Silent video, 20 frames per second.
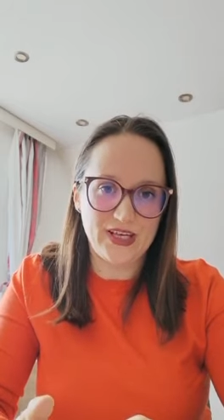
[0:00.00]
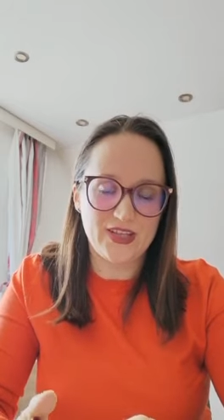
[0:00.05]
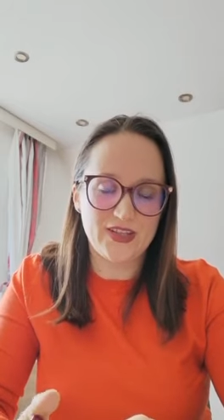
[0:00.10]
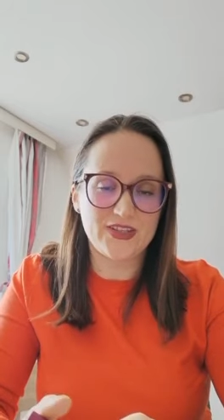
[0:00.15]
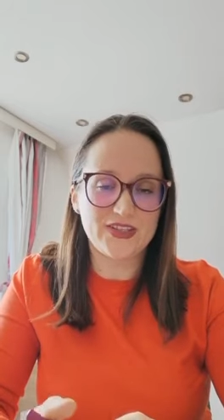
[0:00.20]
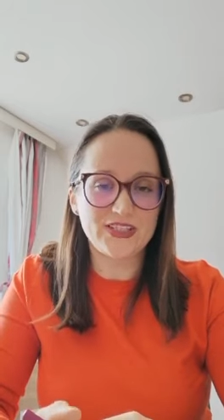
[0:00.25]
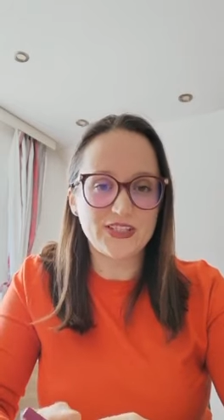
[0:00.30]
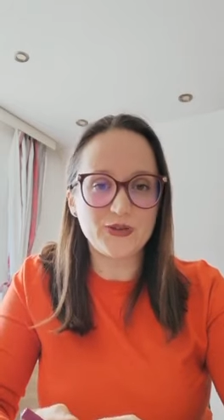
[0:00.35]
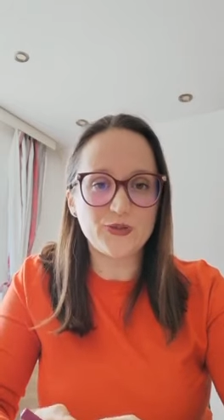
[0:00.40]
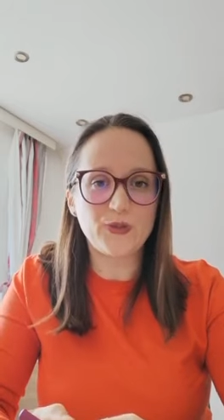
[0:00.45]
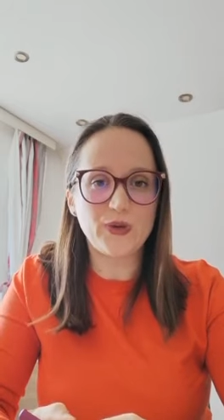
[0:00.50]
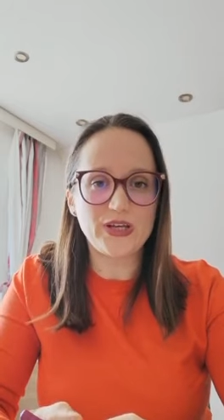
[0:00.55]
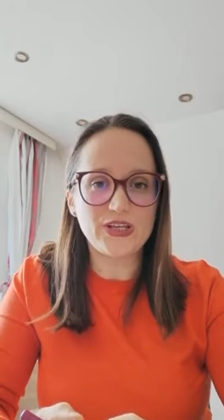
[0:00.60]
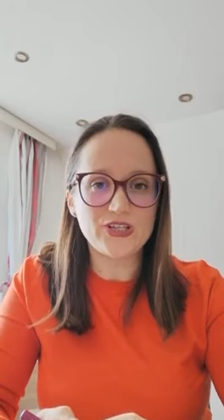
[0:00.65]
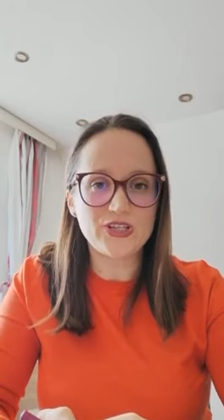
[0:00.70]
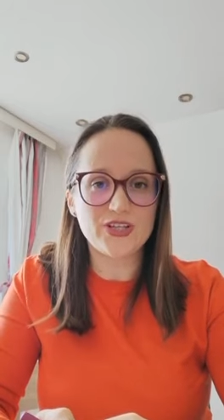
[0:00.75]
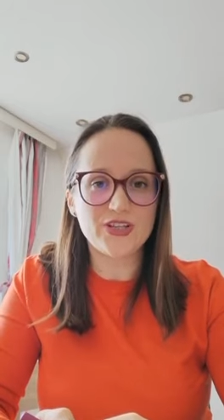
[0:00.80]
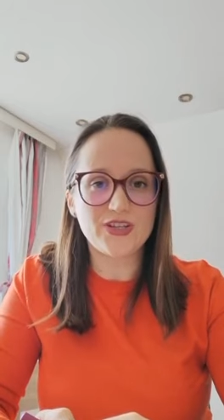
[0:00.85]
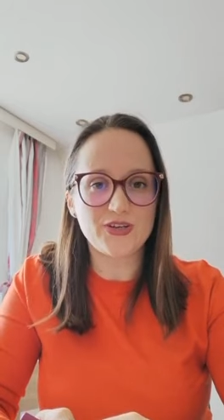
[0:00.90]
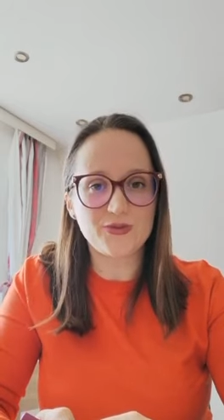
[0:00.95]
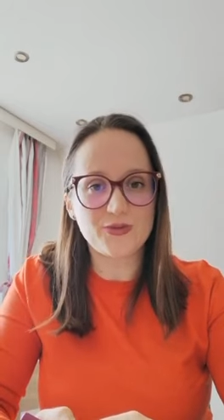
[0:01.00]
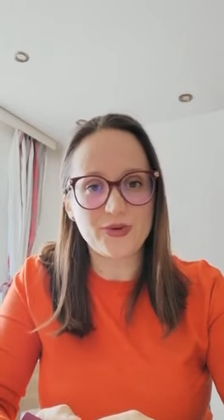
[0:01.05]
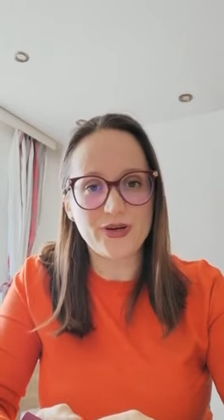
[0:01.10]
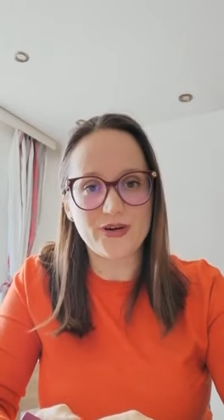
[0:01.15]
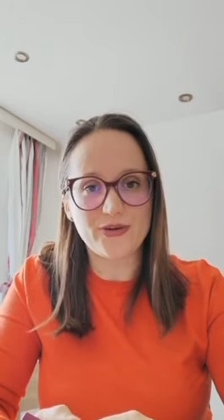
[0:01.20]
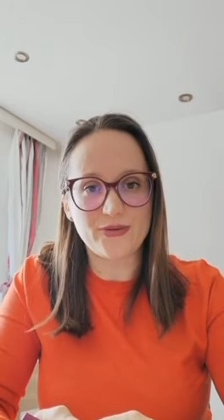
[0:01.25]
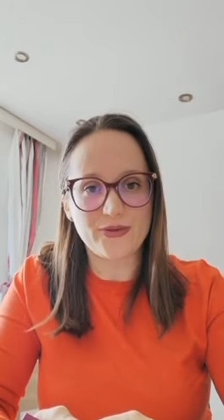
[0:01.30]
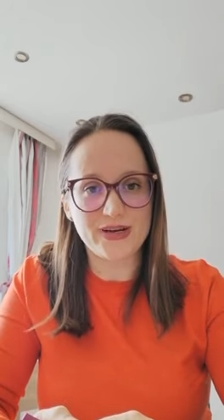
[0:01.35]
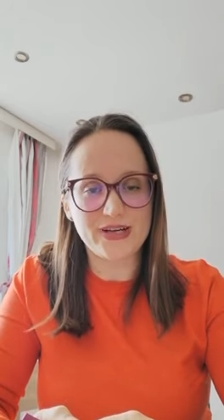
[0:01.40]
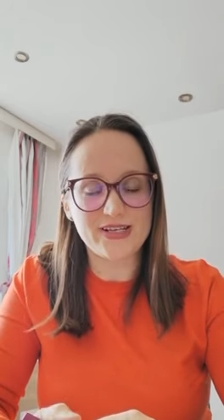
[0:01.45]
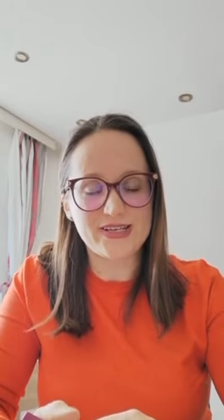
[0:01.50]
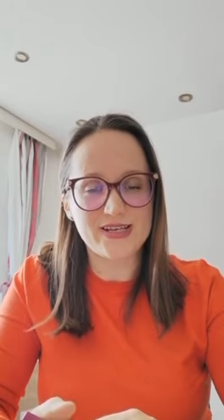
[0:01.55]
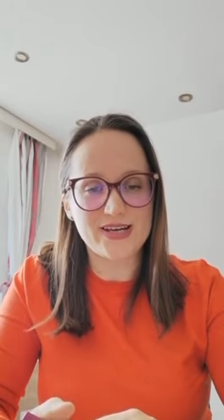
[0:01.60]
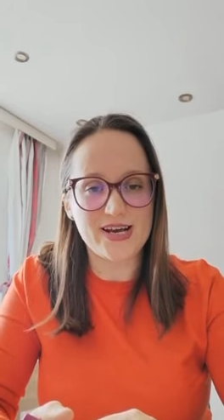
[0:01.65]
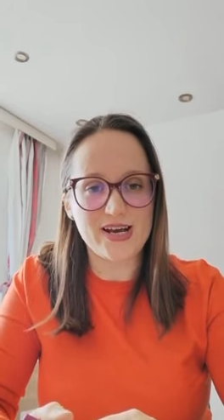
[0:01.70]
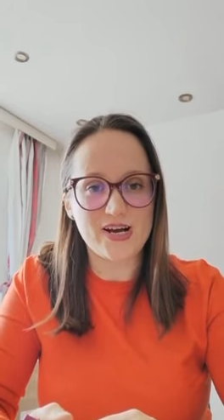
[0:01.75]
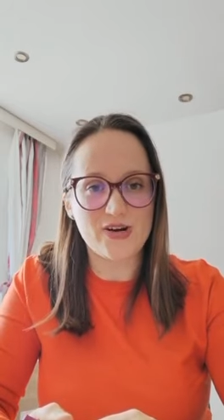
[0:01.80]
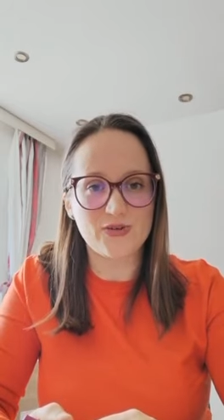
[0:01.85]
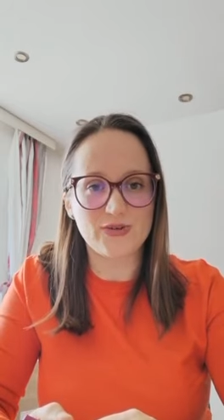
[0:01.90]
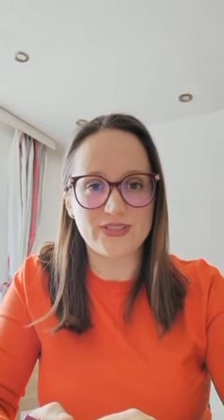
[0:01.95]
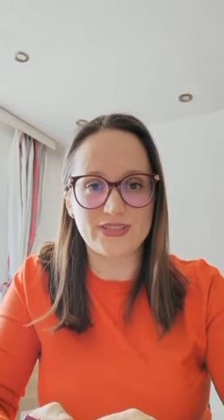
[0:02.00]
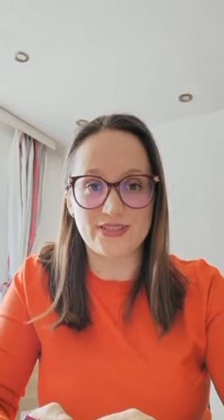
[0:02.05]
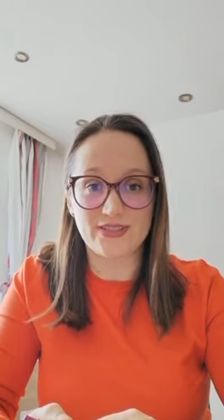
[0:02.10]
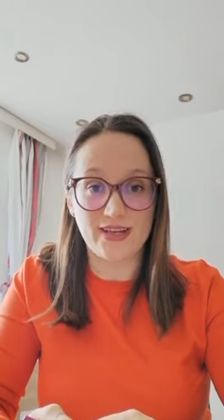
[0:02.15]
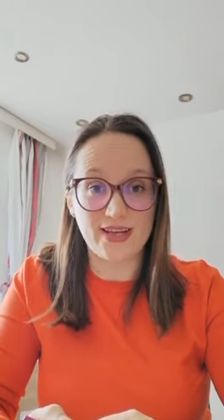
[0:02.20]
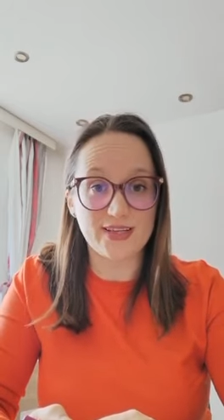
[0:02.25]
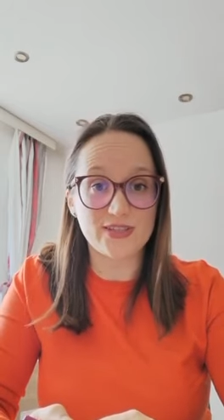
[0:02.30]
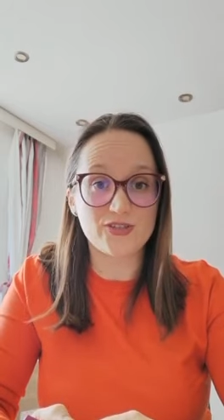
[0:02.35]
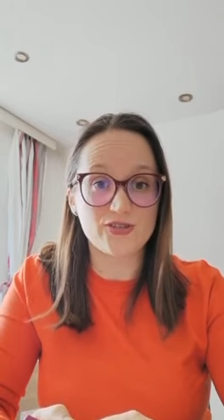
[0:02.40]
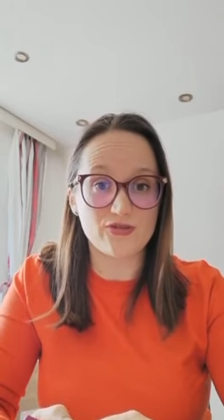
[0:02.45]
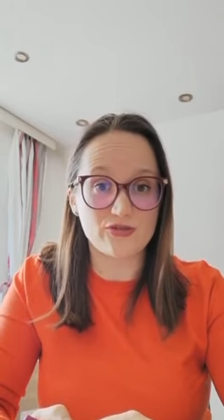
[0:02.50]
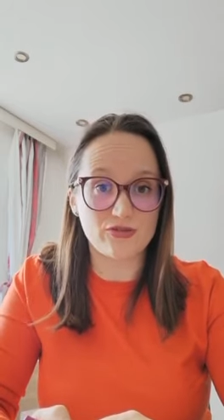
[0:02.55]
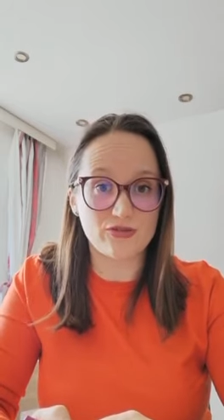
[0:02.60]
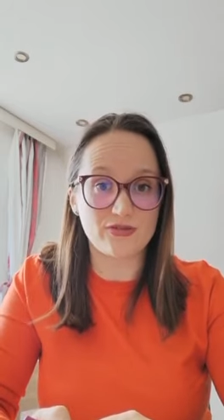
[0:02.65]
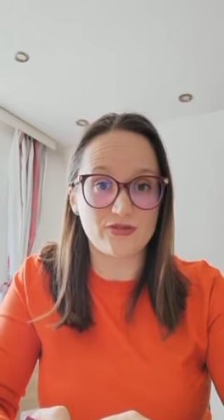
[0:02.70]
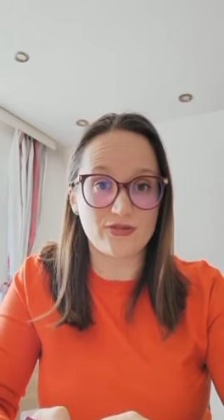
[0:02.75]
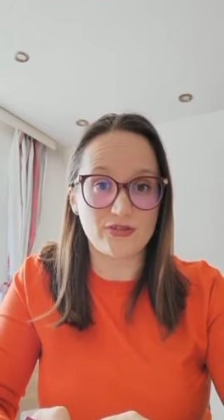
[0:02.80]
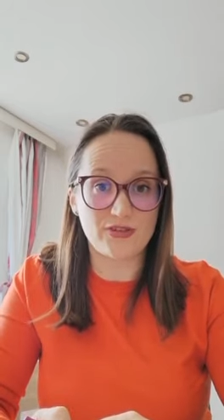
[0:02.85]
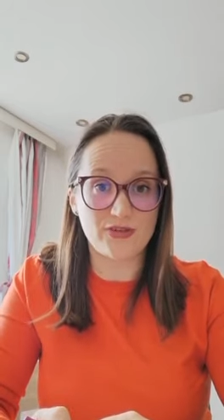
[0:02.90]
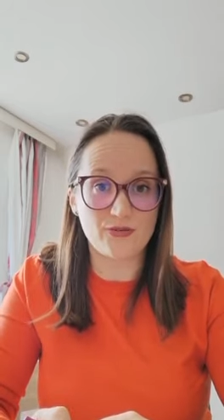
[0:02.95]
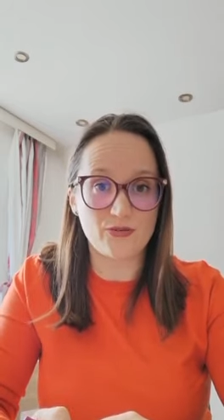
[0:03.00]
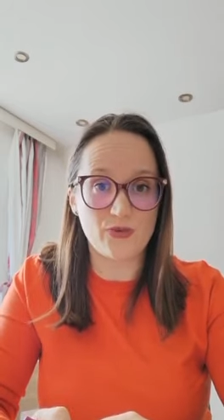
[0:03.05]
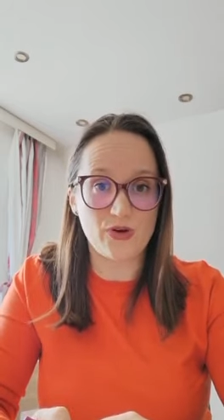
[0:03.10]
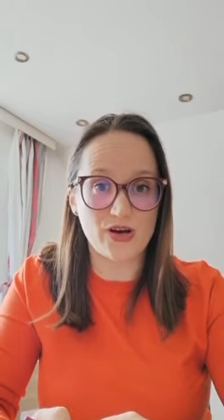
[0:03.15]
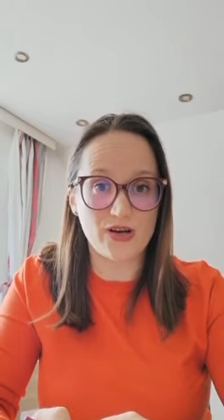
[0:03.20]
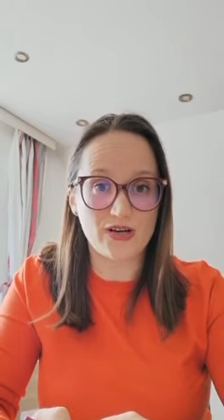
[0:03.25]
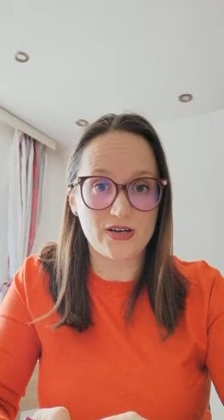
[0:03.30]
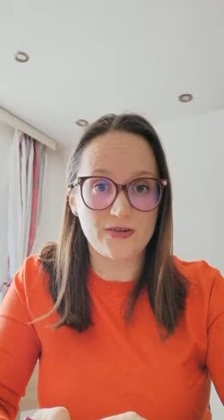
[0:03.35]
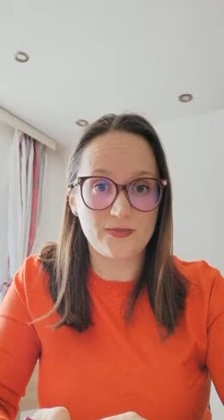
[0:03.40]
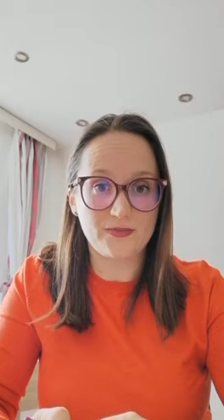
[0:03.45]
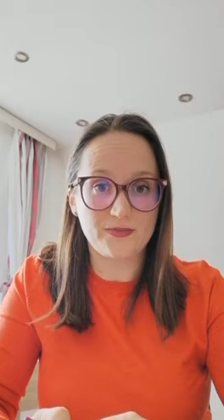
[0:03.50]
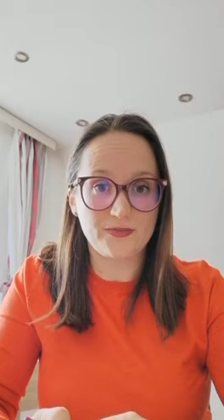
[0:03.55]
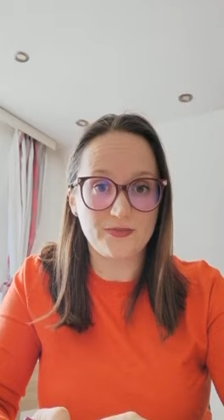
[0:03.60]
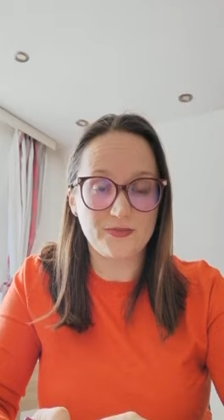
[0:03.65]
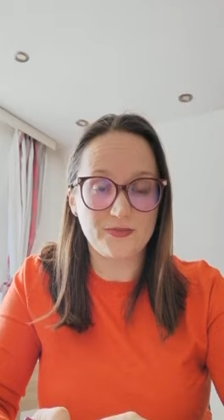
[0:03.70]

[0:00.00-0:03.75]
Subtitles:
The situation that we are right now is an extraordinary one.